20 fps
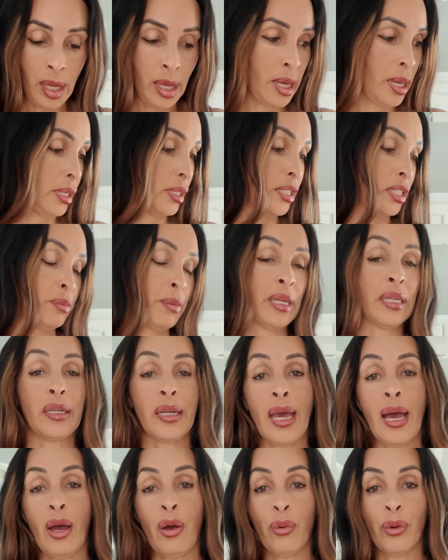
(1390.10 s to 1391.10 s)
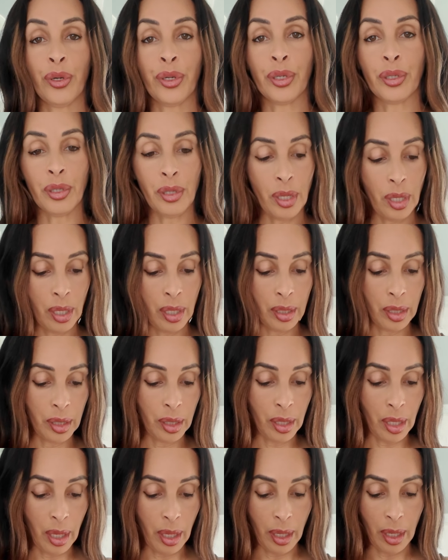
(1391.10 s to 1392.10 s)
And it's been an hour
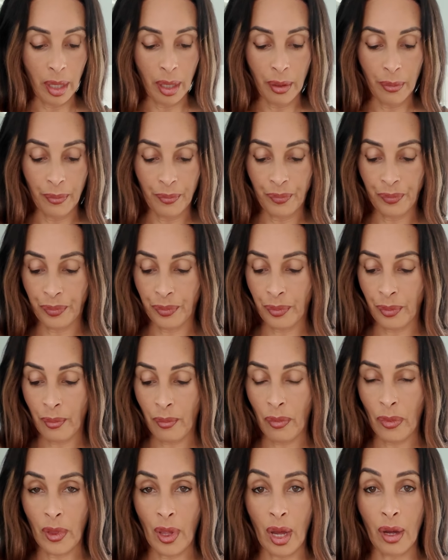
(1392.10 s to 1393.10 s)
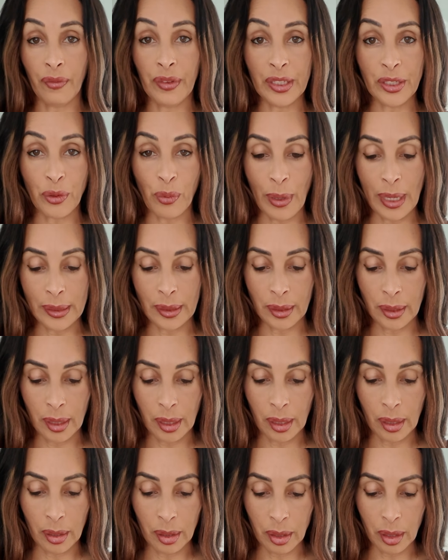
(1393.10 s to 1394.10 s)
of this
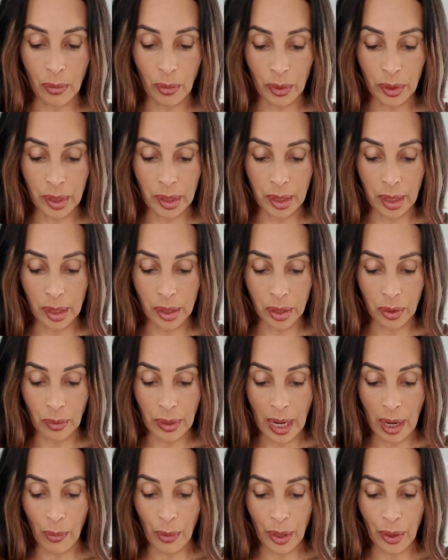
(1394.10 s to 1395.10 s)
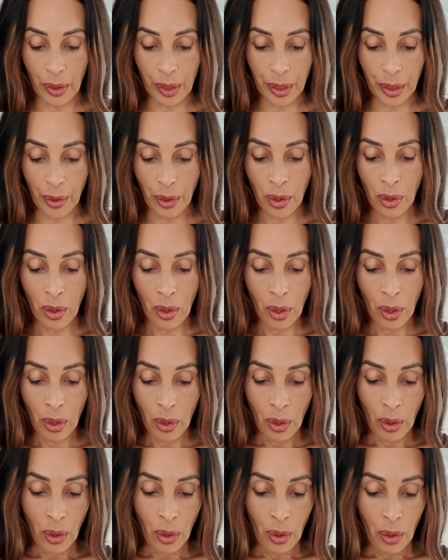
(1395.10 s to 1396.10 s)
resting, so we'll see. So now we're gonna
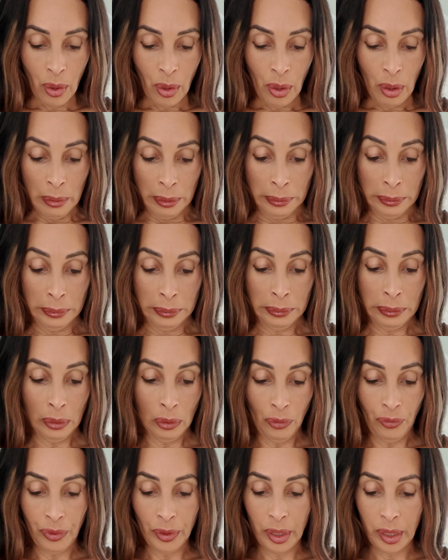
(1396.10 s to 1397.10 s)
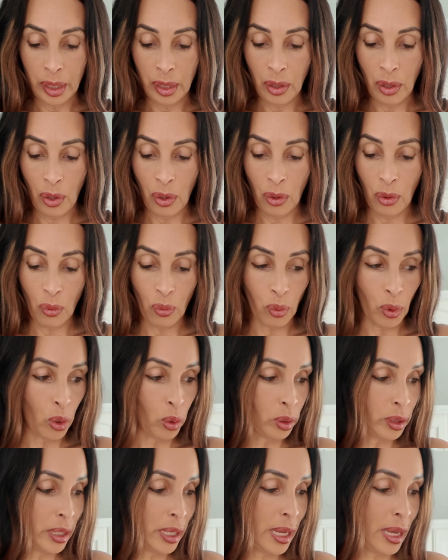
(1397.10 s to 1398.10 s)
hopefully
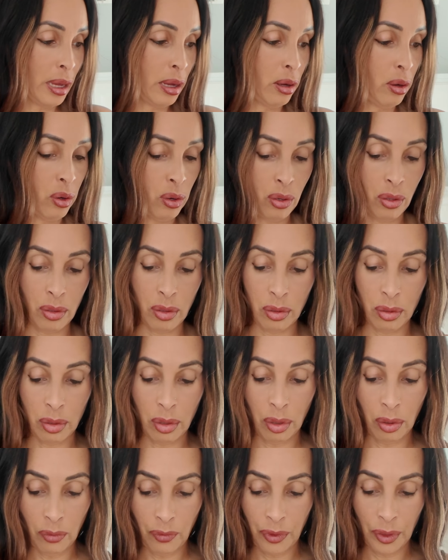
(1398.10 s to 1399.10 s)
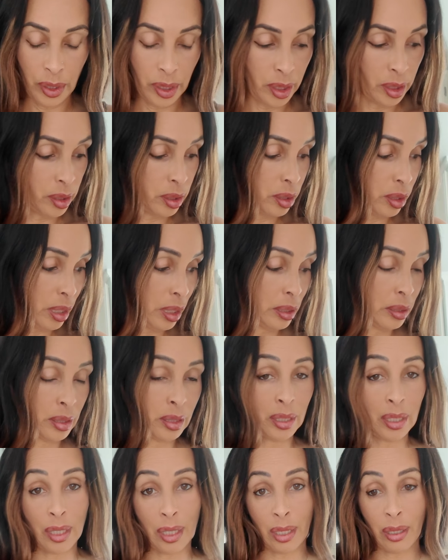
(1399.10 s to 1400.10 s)
roll it out. Hopefully it stays
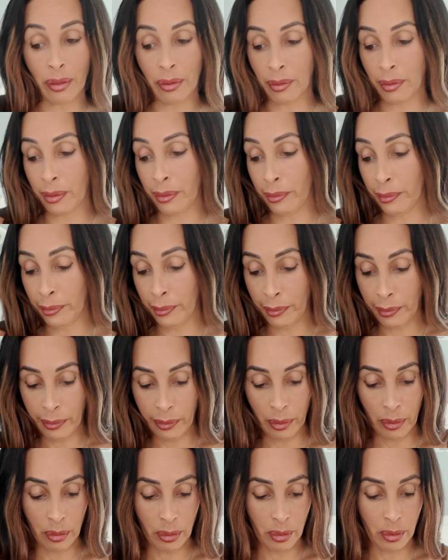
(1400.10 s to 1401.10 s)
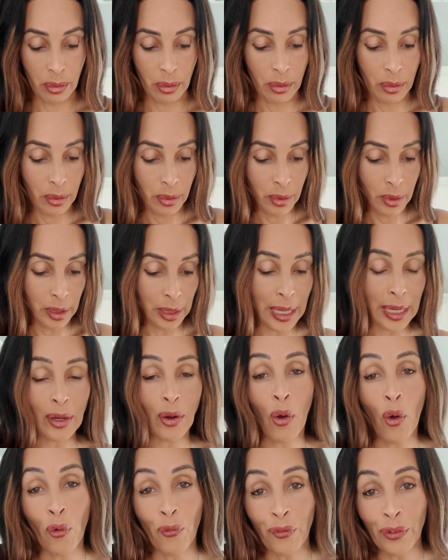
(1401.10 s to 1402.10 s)
together. I don't know. A lot of
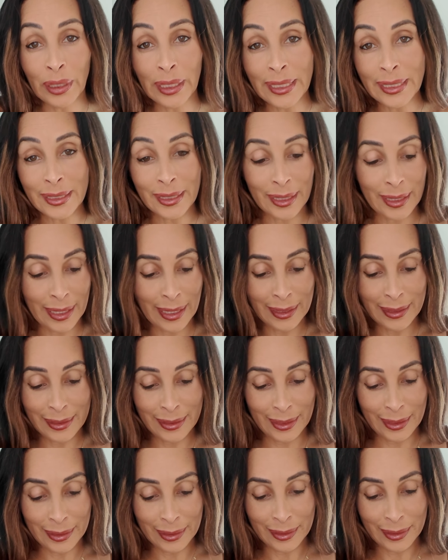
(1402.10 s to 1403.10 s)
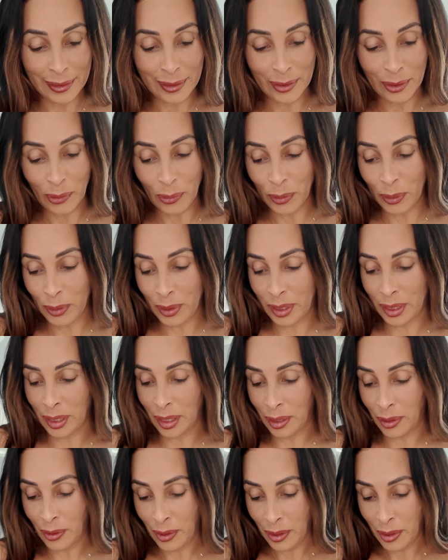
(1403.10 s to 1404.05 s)
hopefullys in that sentence, so we'll see.